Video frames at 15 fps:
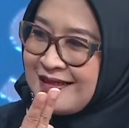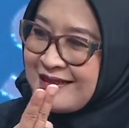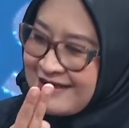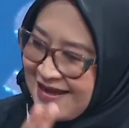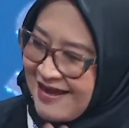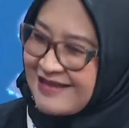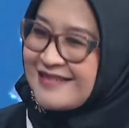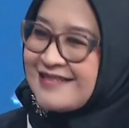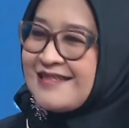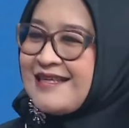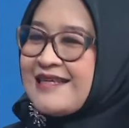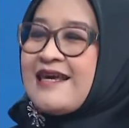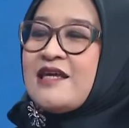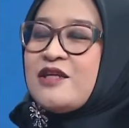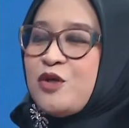Yes,
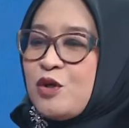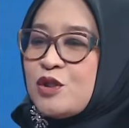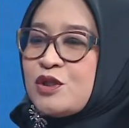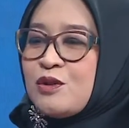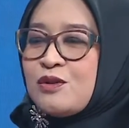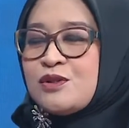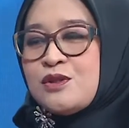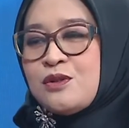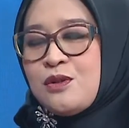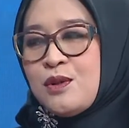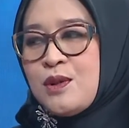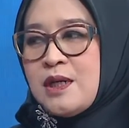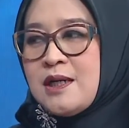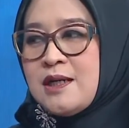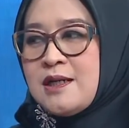it can cause
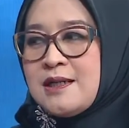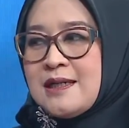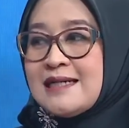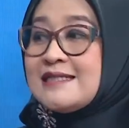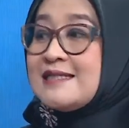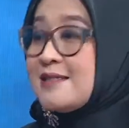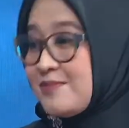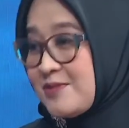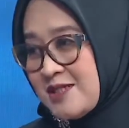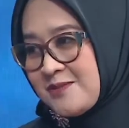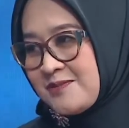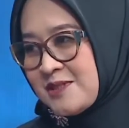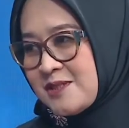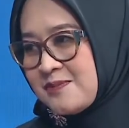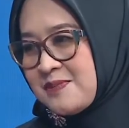also
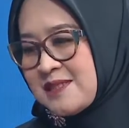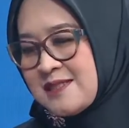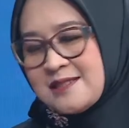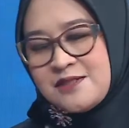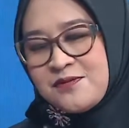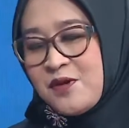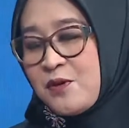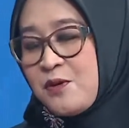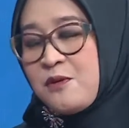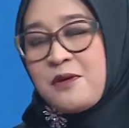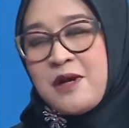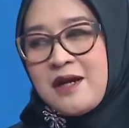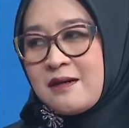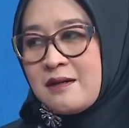symptoms, but it's very rare.